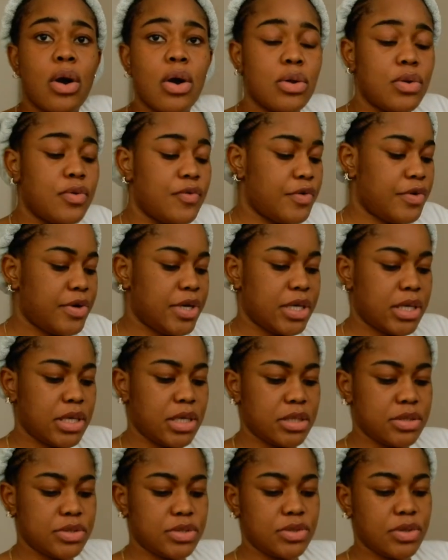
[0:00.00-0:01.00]
all over
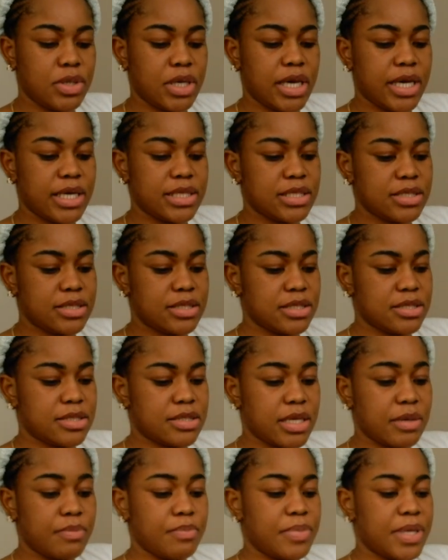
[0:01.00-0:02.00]
again. So yeah, this
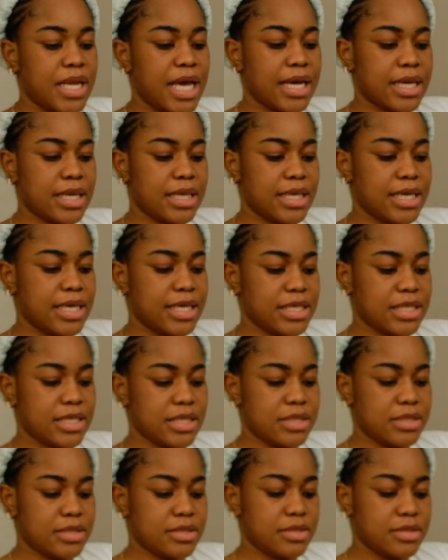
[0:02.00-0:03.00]
is a black
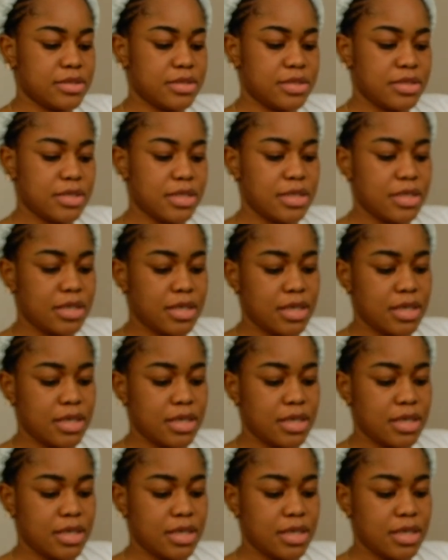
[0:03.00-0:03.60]
leggings,